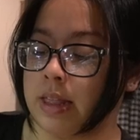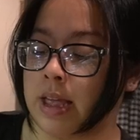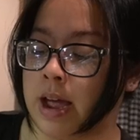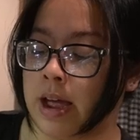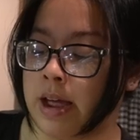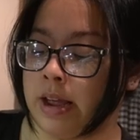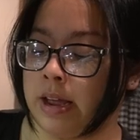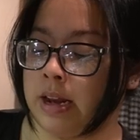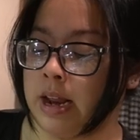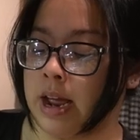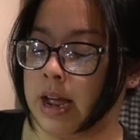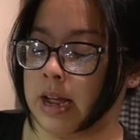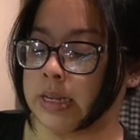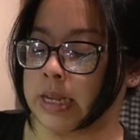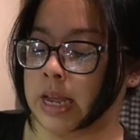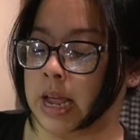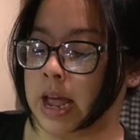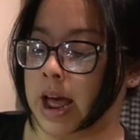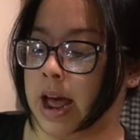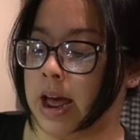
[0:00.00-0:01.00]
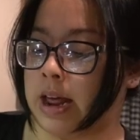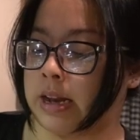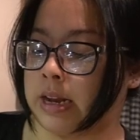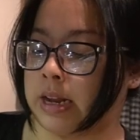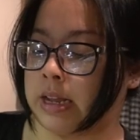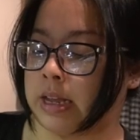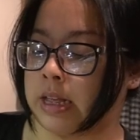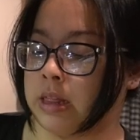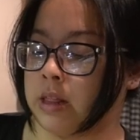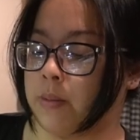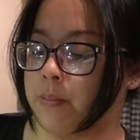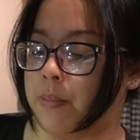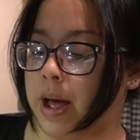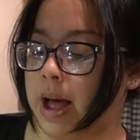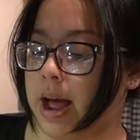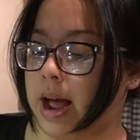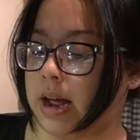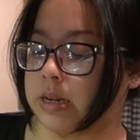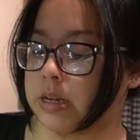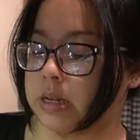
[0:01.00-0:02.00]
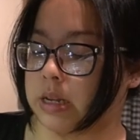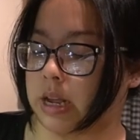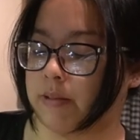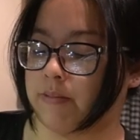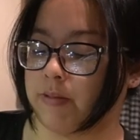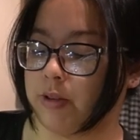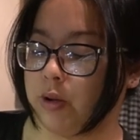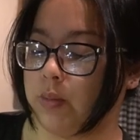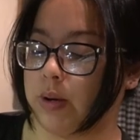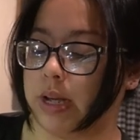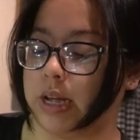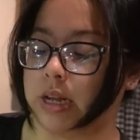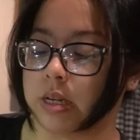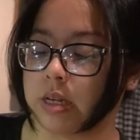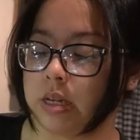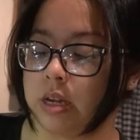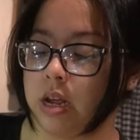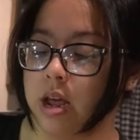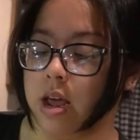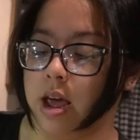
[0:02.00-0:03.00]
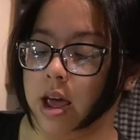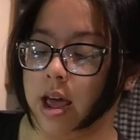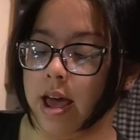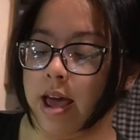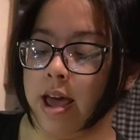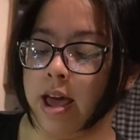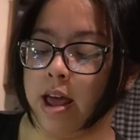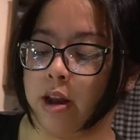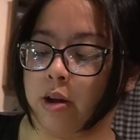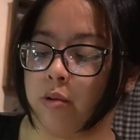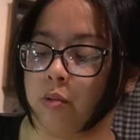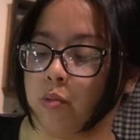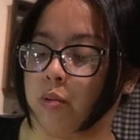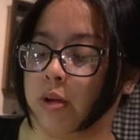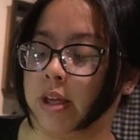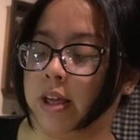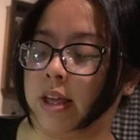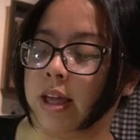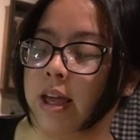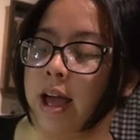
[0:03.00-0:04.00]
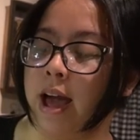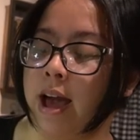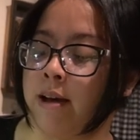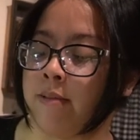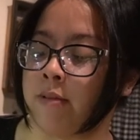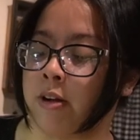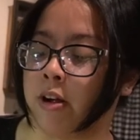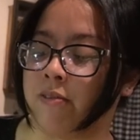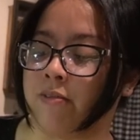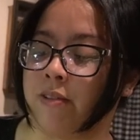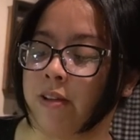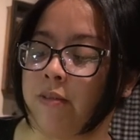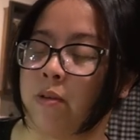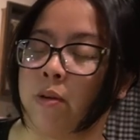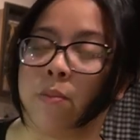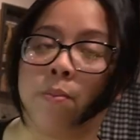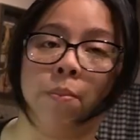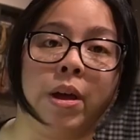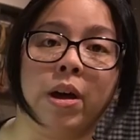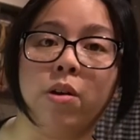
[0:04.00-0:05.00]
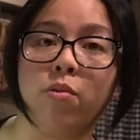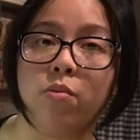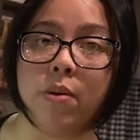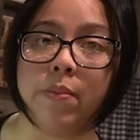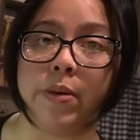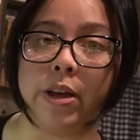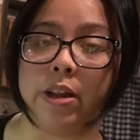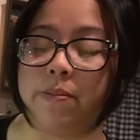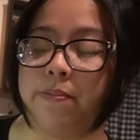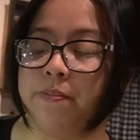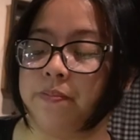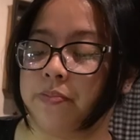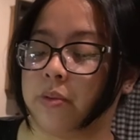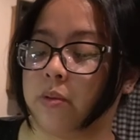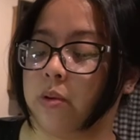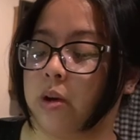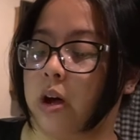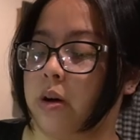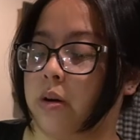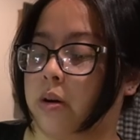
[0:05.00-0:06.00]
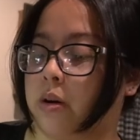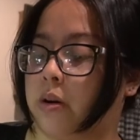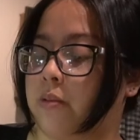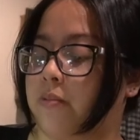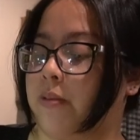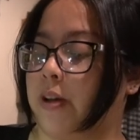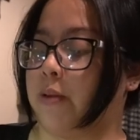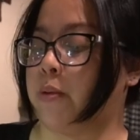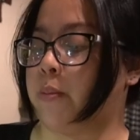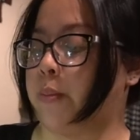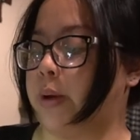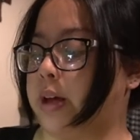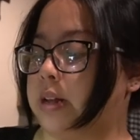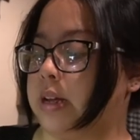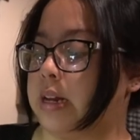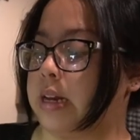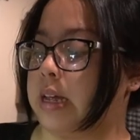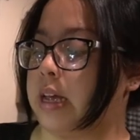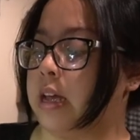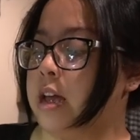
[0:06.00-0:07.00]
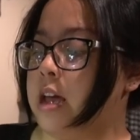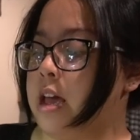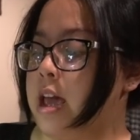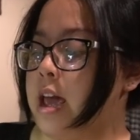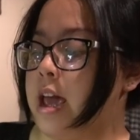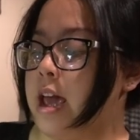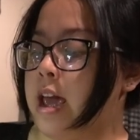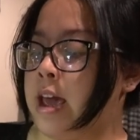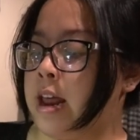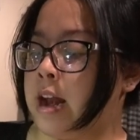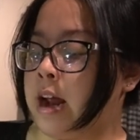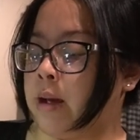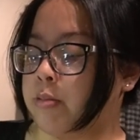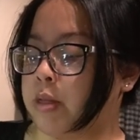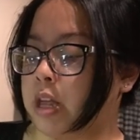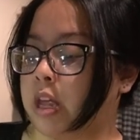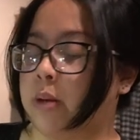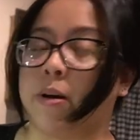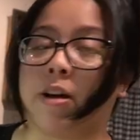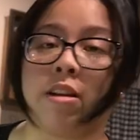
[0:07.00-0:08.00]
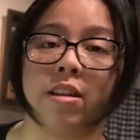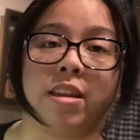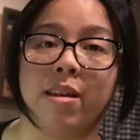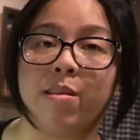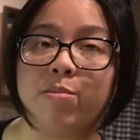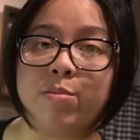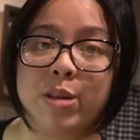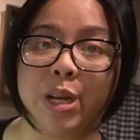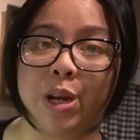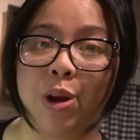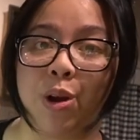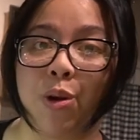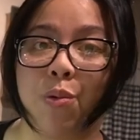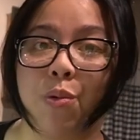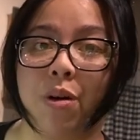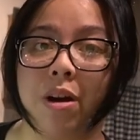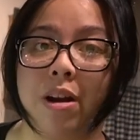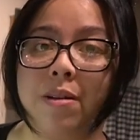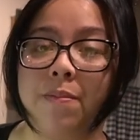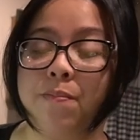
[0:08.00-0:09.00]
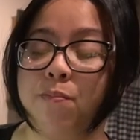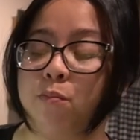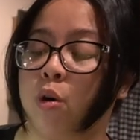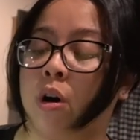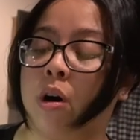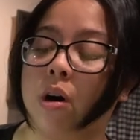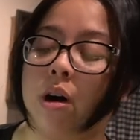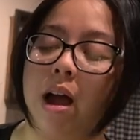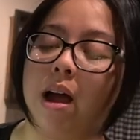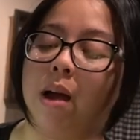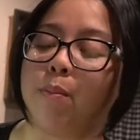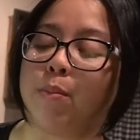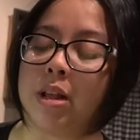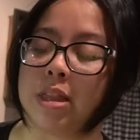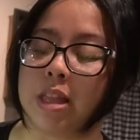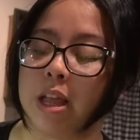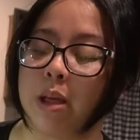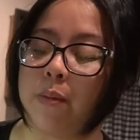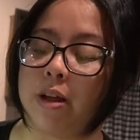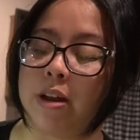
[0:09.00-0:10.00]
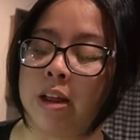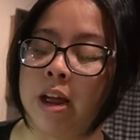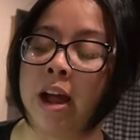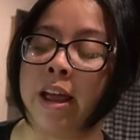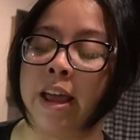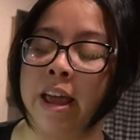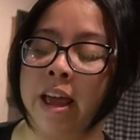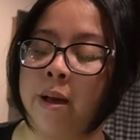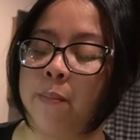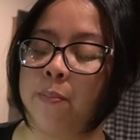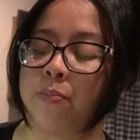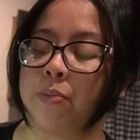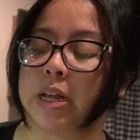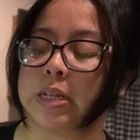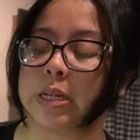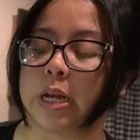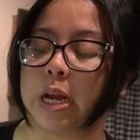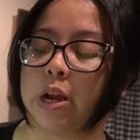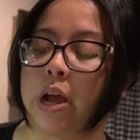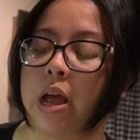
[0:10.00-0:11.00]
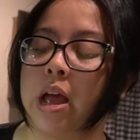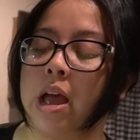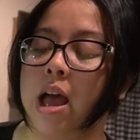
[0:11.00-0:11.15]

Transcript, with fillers: that it has had like in the past like few weeks and we have our favorite male woman our favorite male lady and I'm thinking about gifting her one well I'm not thinking about it I am because I